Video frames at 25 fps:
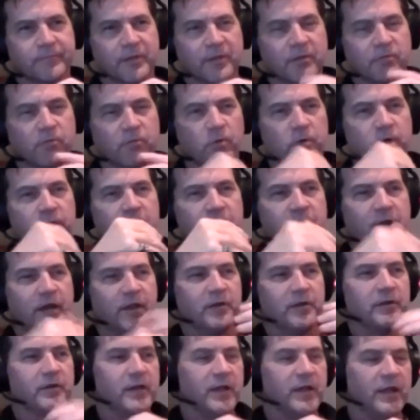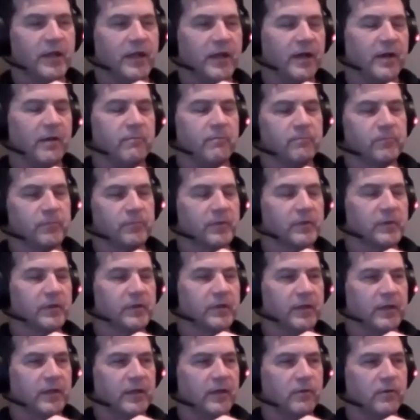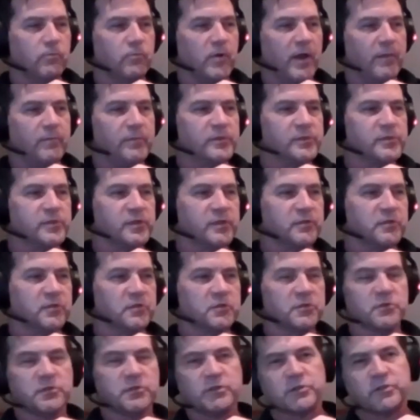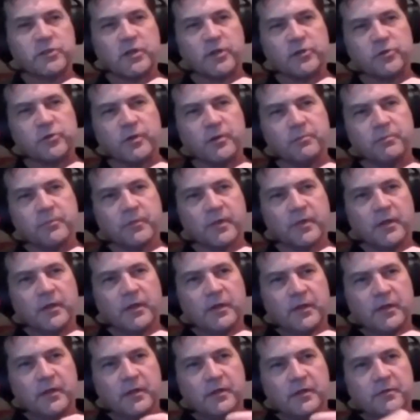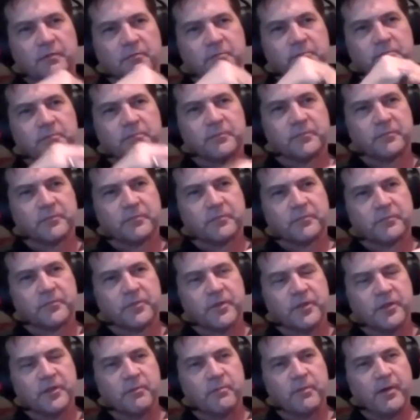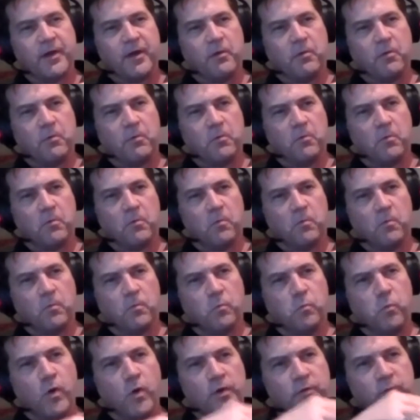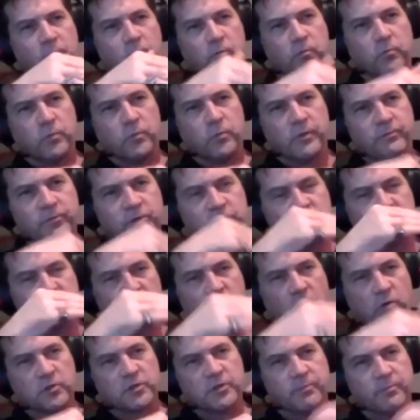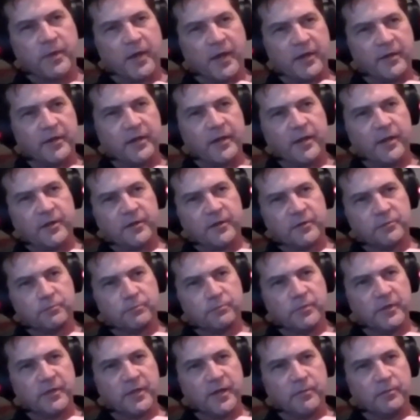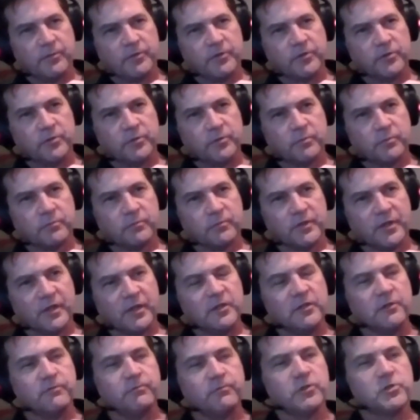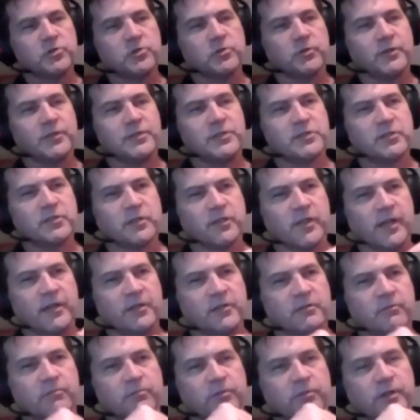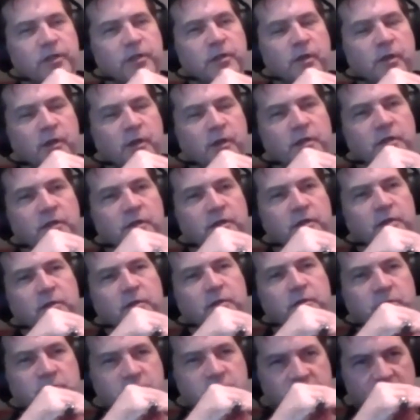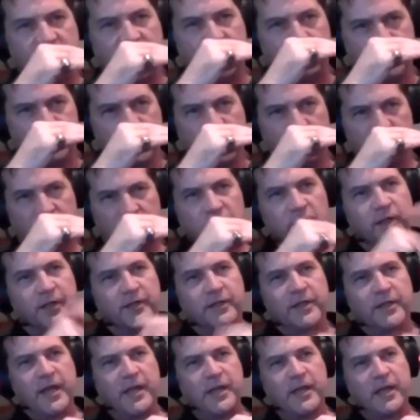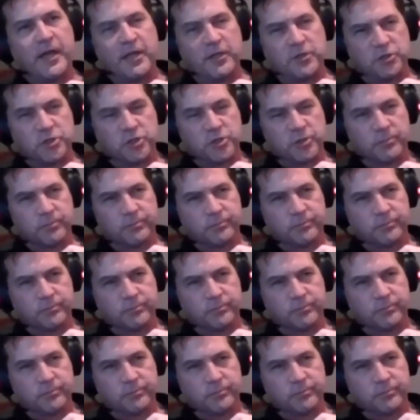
you've already done Rabin signatures, etc. Think about what we've just talked about and being able to individually, selectively set up something like AH,